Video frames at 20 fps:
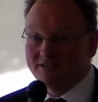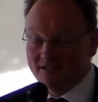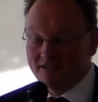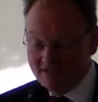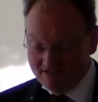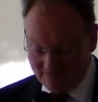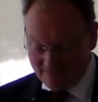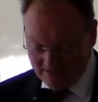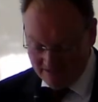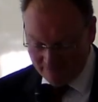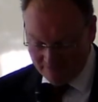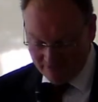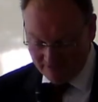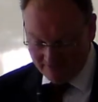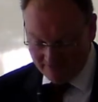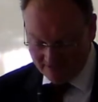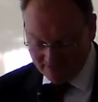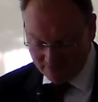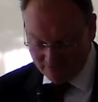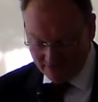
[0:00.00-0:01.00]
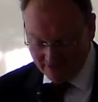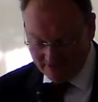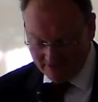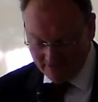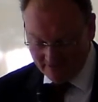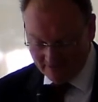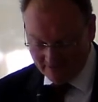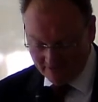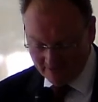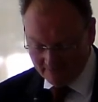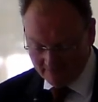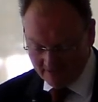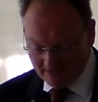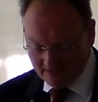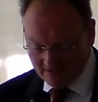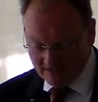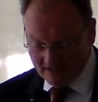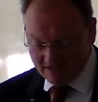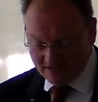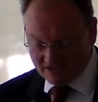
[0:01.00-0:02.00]
is, is a member of this working group.
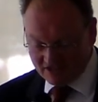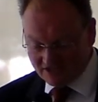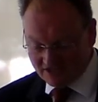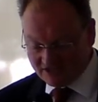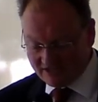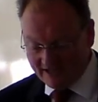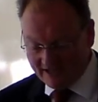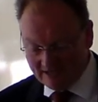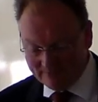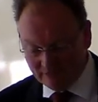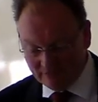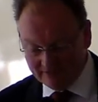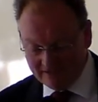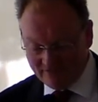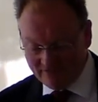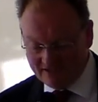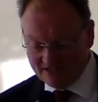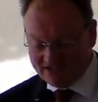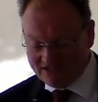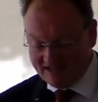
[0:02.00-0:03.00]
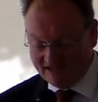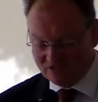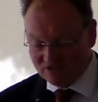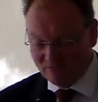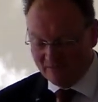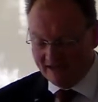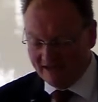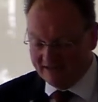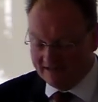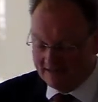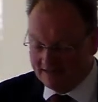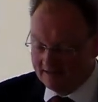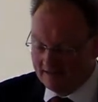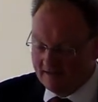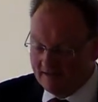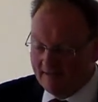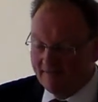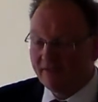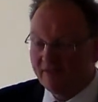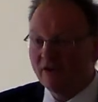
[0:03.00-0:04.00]
Sustainable Living Tasmania,
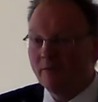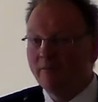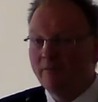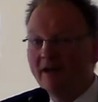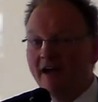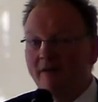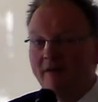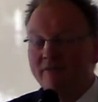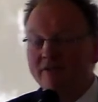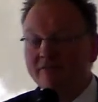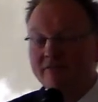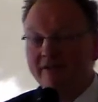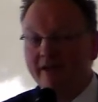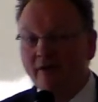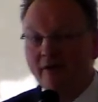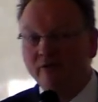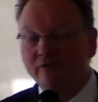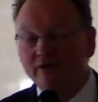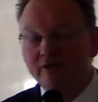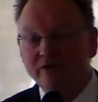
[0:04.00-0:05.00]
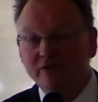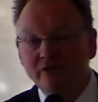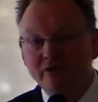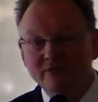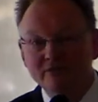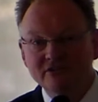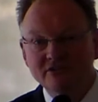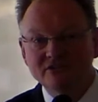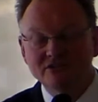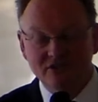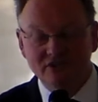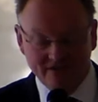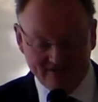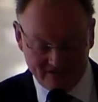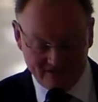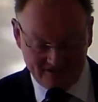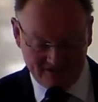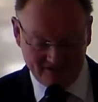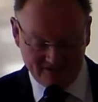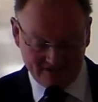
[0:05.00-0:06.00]
the Department of Health and Human
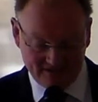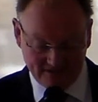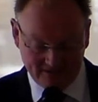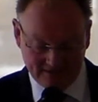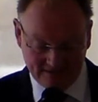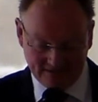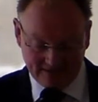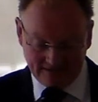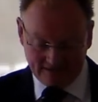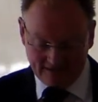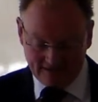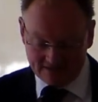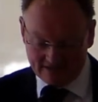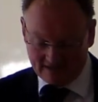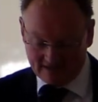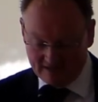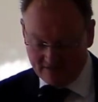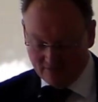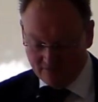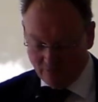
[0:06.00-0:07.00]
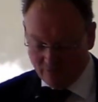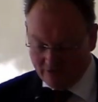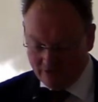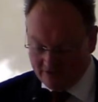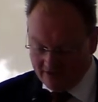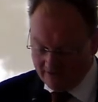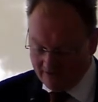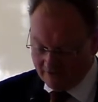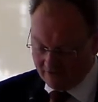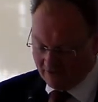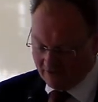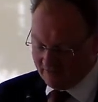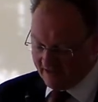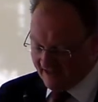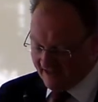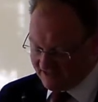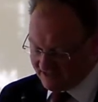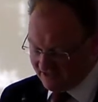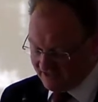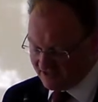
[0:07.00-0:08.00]
Services is in the working
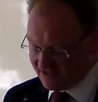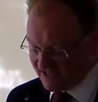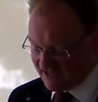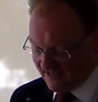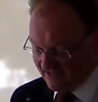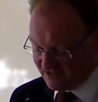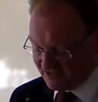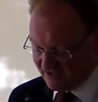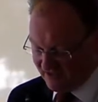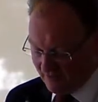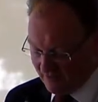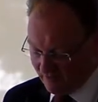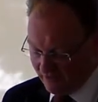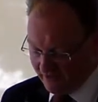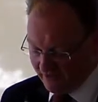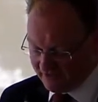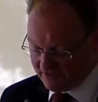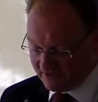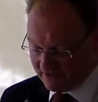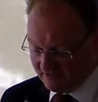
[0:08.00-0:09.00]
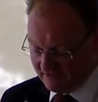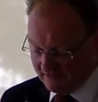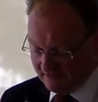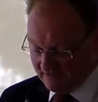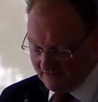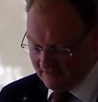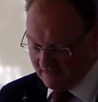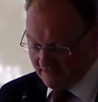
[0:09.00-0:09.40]
group, as is TasNetworks,